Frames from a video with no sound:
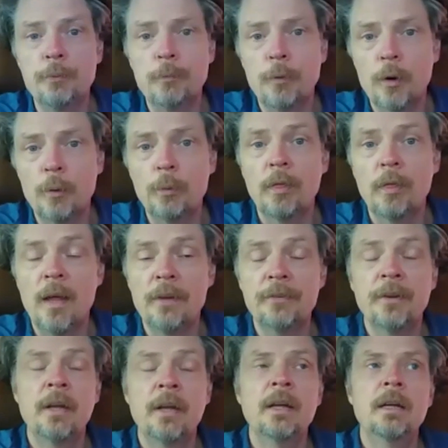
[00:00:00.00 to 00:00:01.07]
more with less
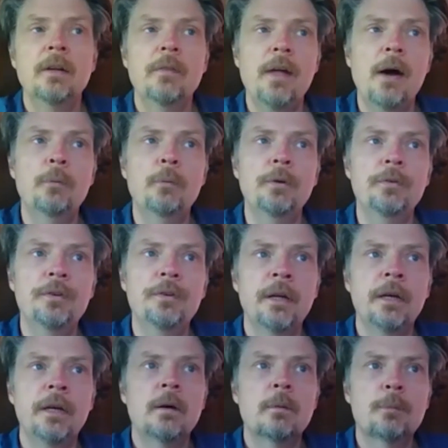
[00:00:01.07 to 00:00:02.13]
that was
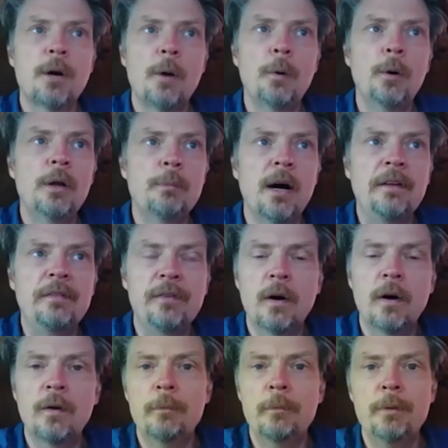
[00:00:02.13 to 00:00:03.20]
probably by
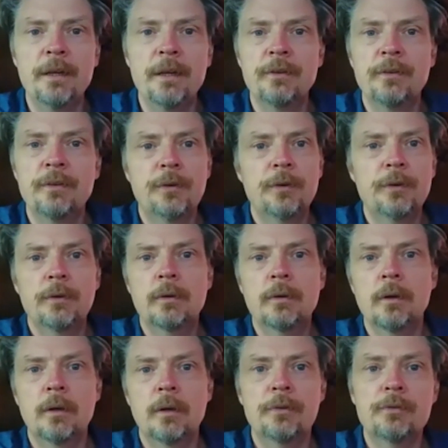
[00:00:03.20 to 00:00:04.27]
far the biggest
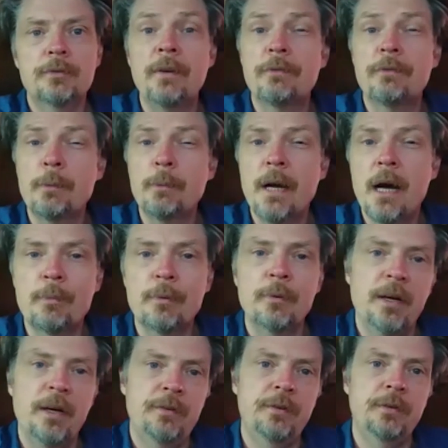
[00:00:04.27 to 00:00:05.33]
uh, trend from an
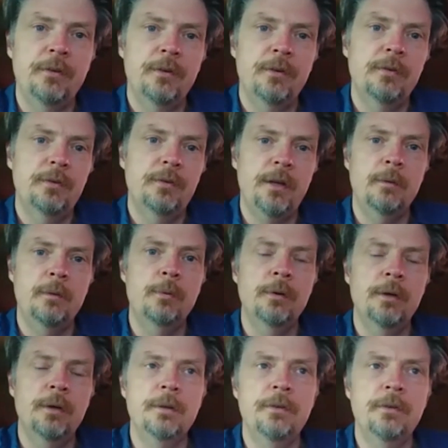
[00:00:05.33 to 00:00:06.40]
operations
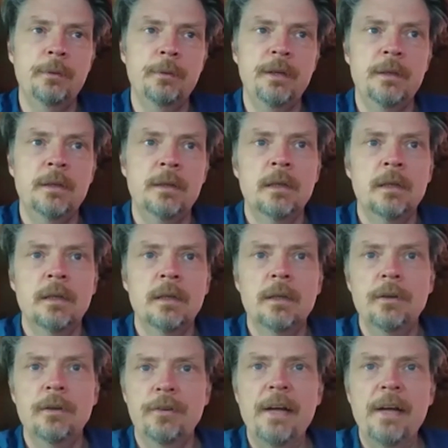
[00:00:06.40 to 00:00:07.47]
standpoint to me
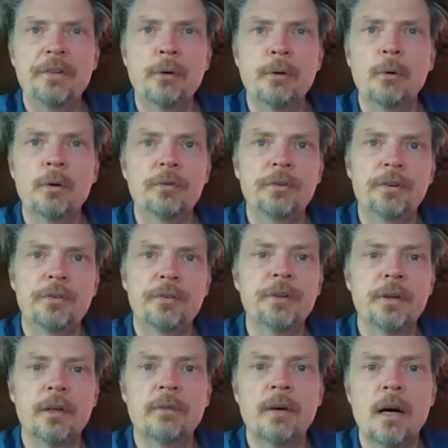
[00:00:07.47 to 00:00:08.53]
is that there was just a
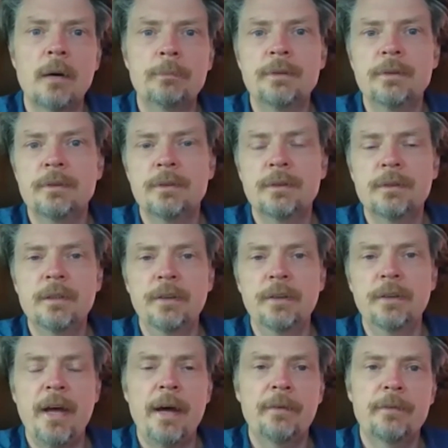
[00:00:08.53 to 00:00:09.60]
ton of options in
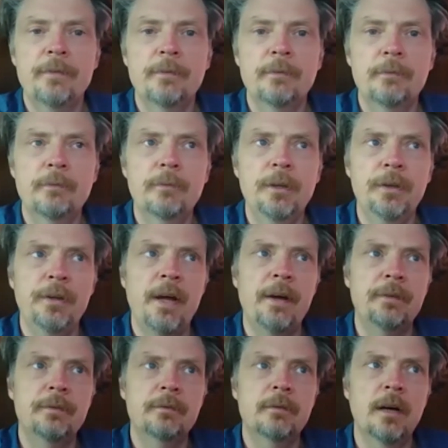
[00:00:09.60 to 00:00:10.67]
that in that
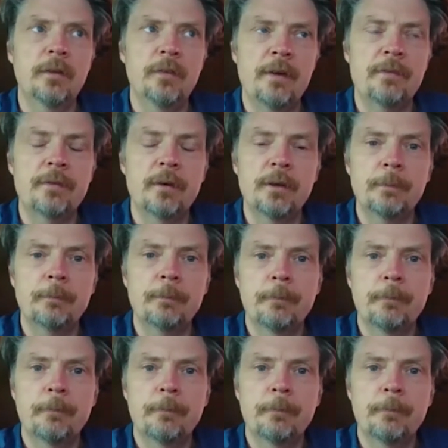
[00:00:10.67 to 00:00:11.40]
on that front.